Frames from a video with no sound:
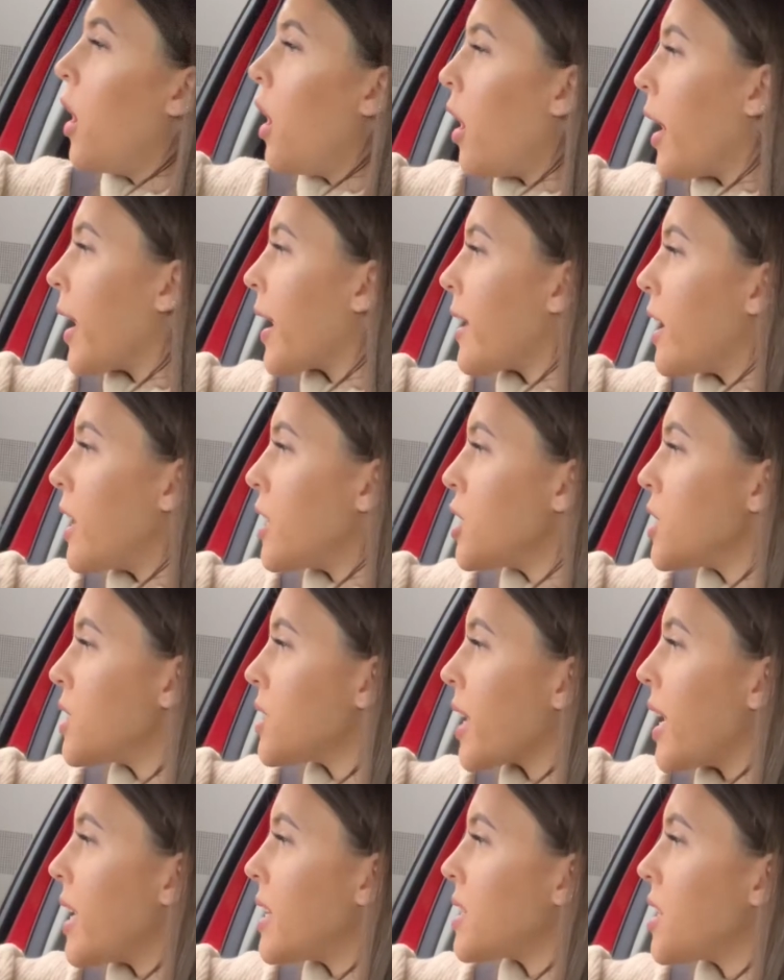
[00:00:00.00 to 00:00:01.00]
Hi, can I
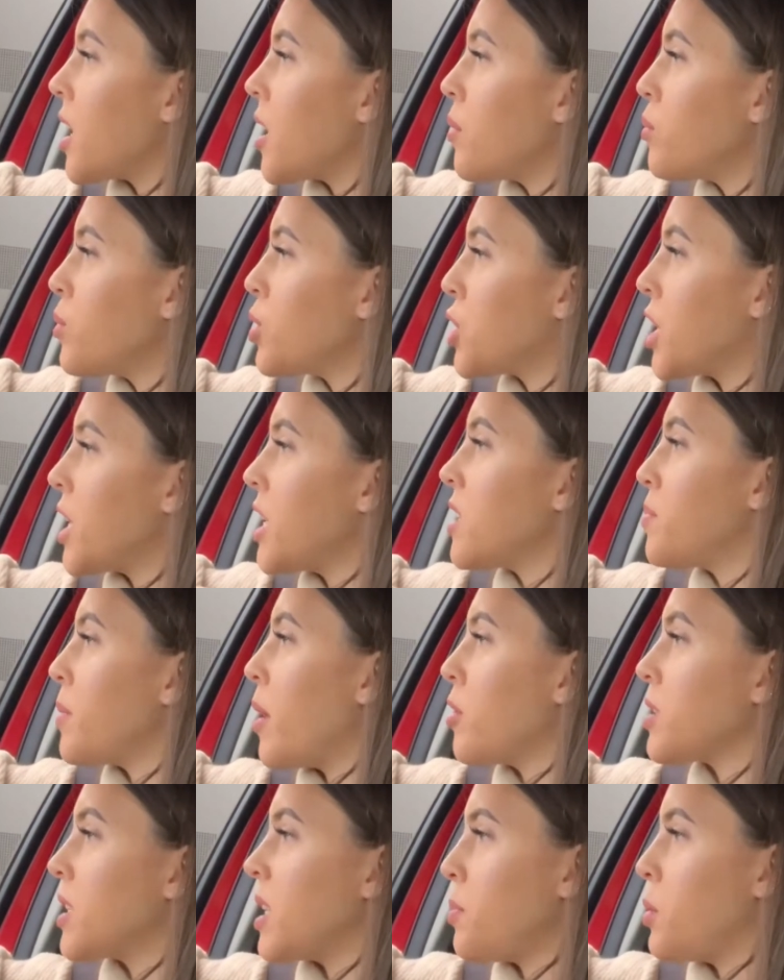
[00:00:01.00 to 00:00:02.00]
just get some cheese
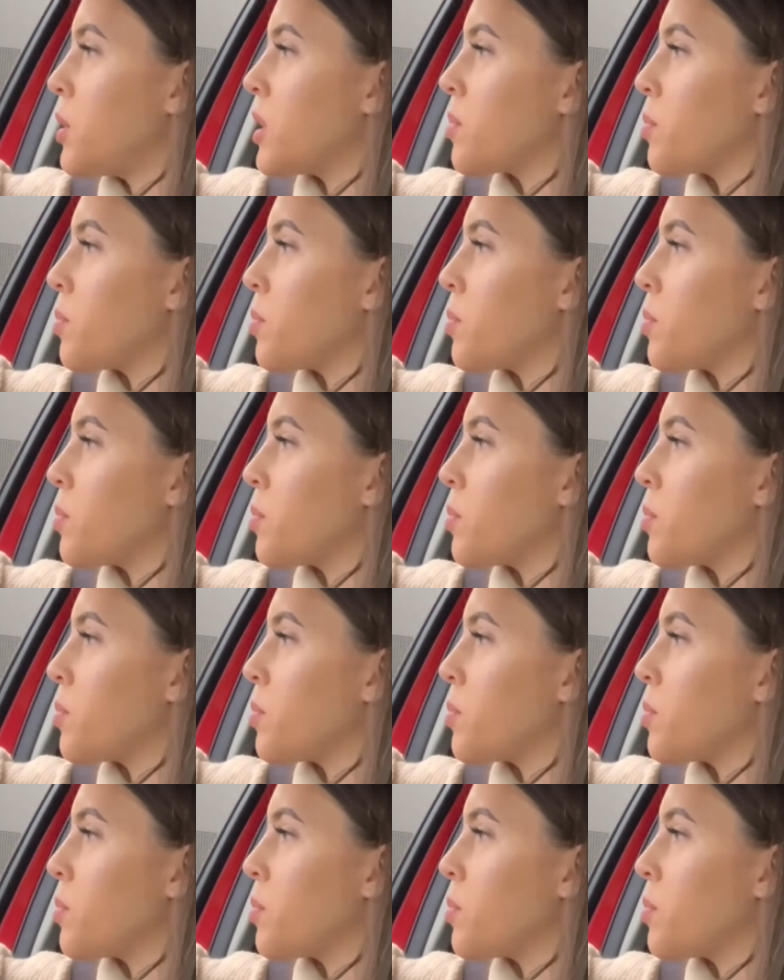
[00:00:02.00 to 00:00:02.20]
melt dippers,